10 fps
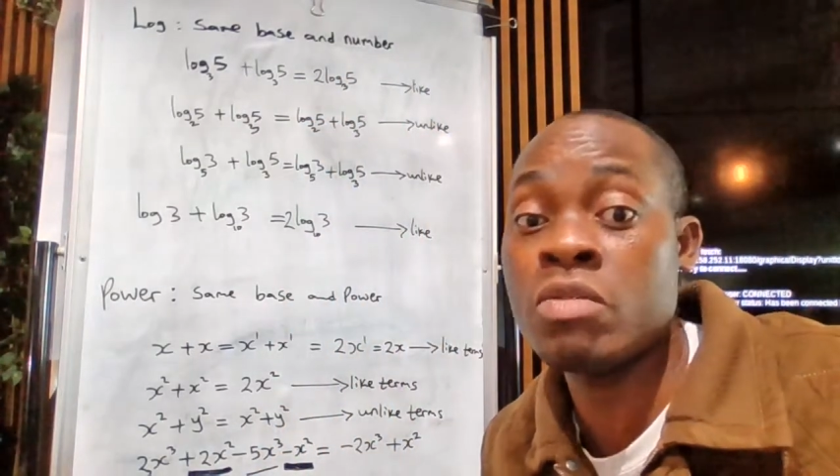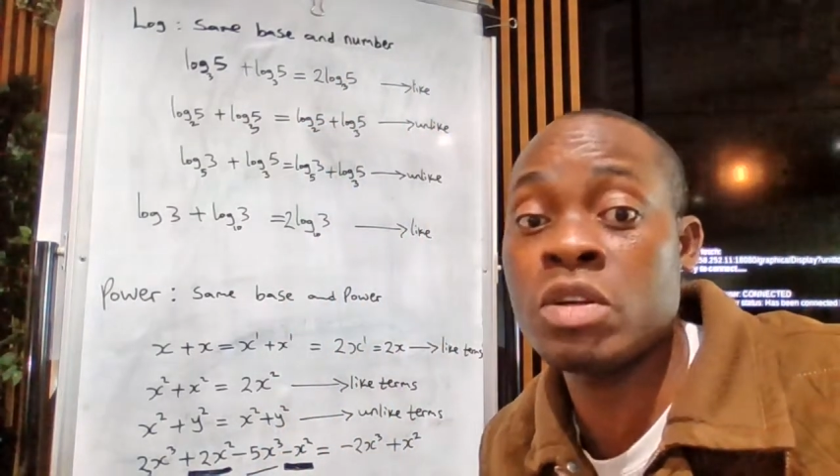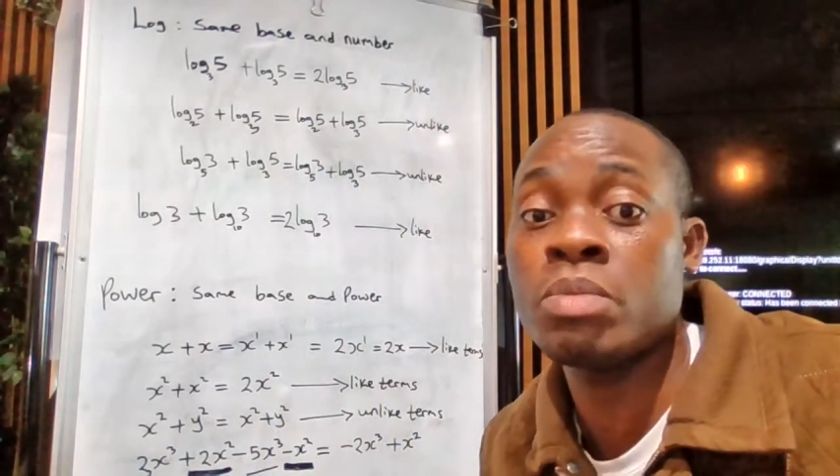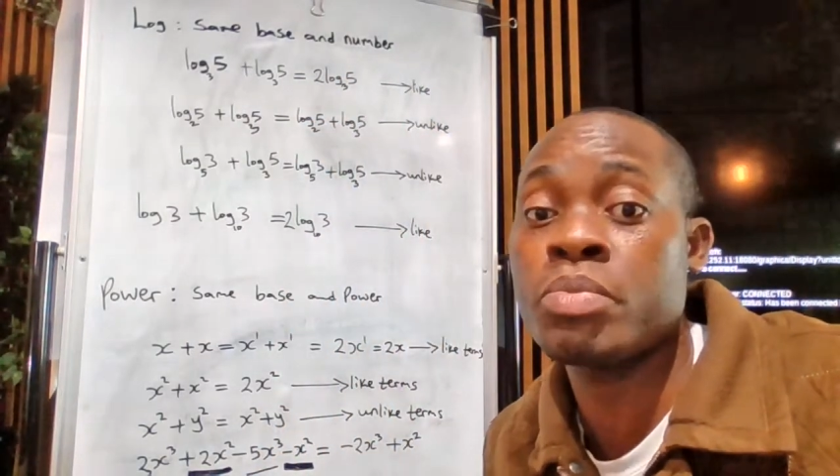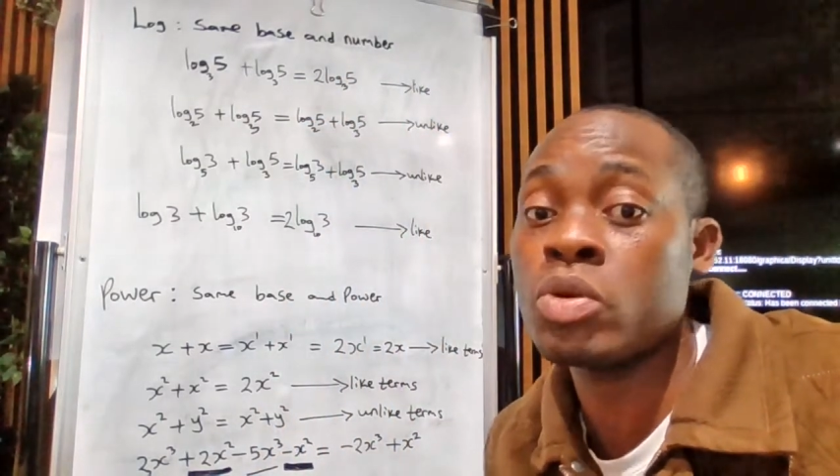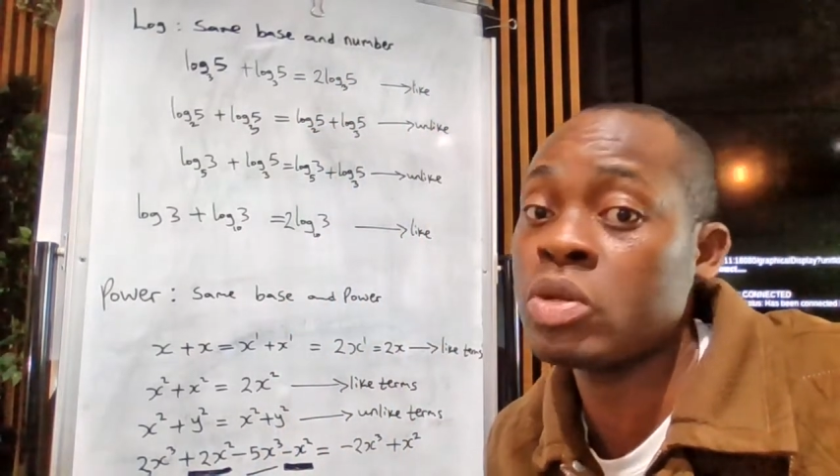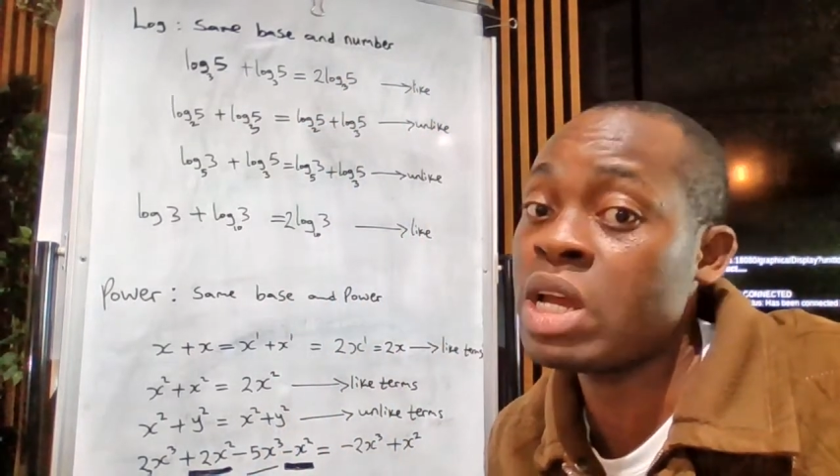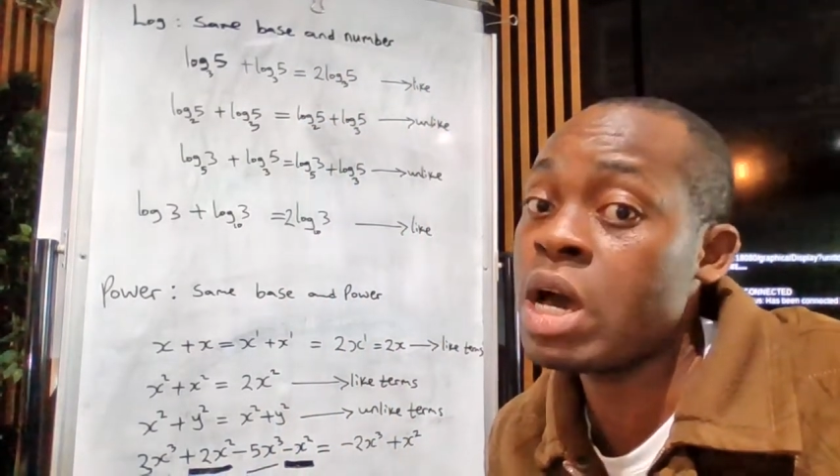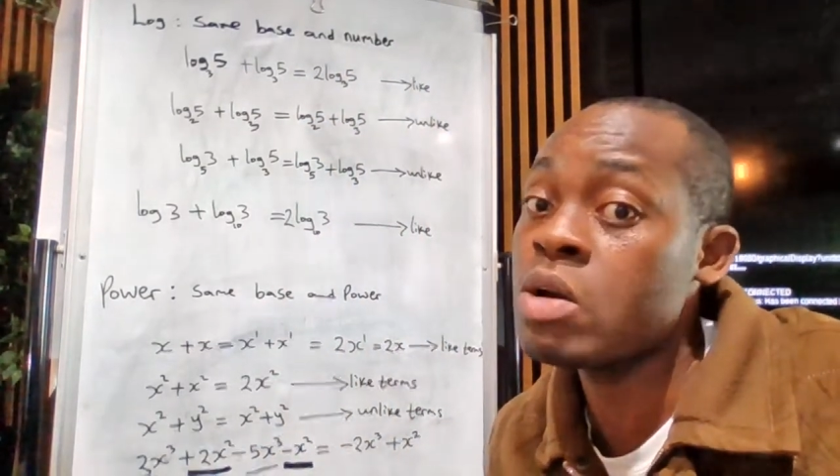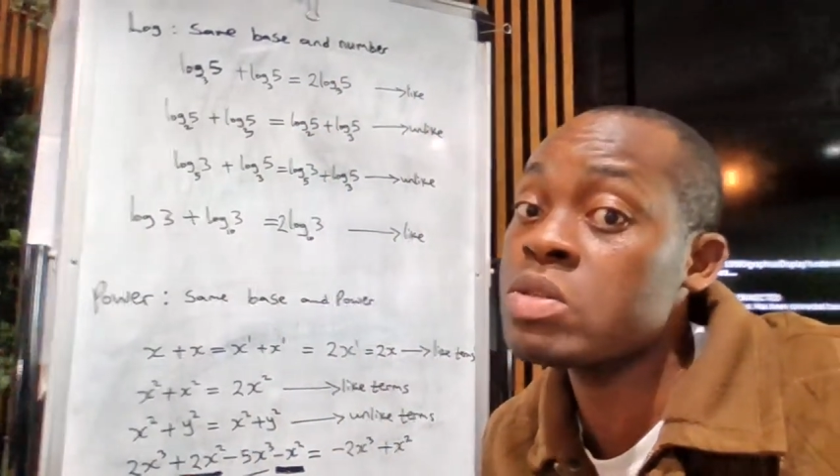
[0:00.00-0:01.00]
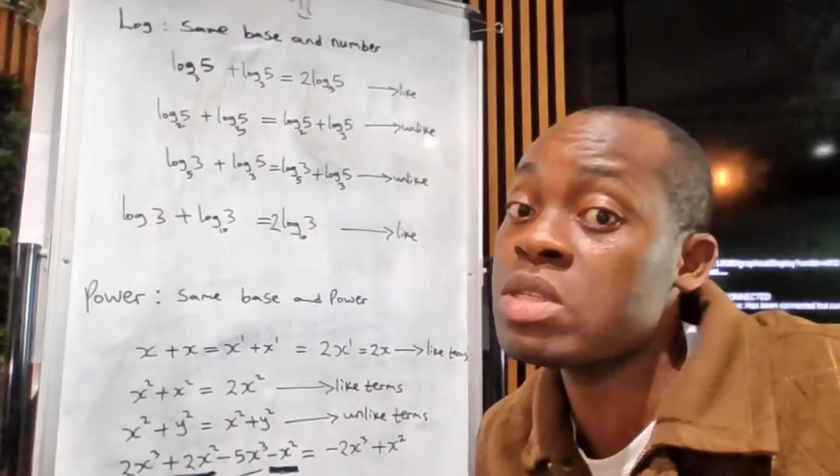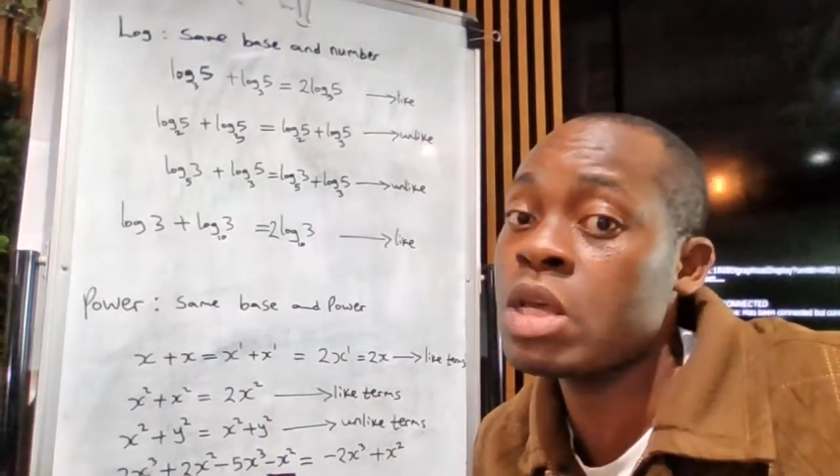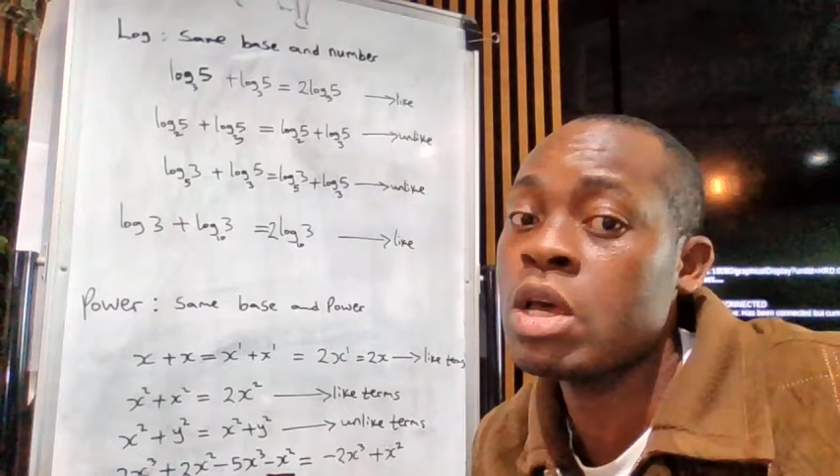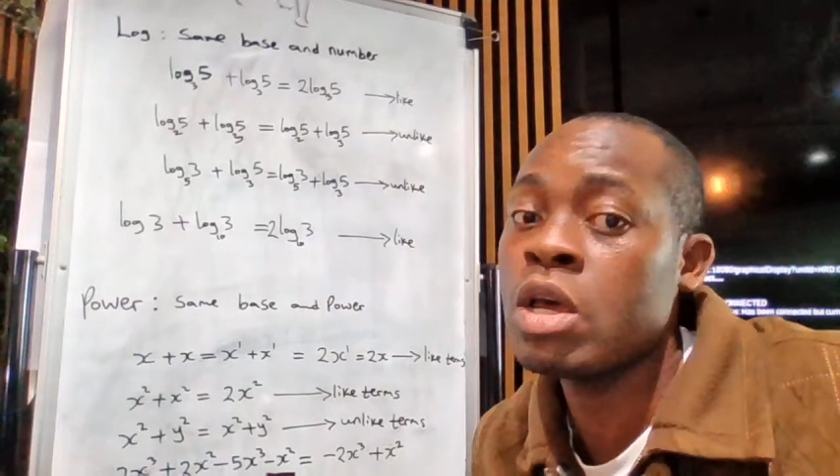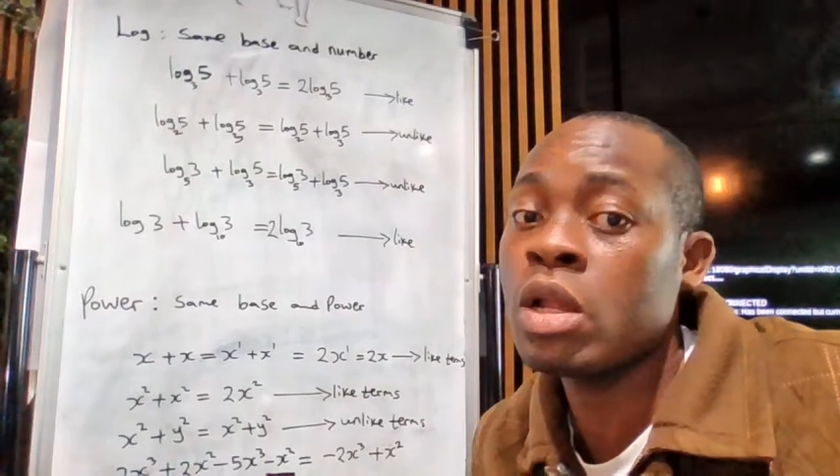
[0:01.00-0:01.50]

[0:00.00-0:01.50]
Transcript: even pronounce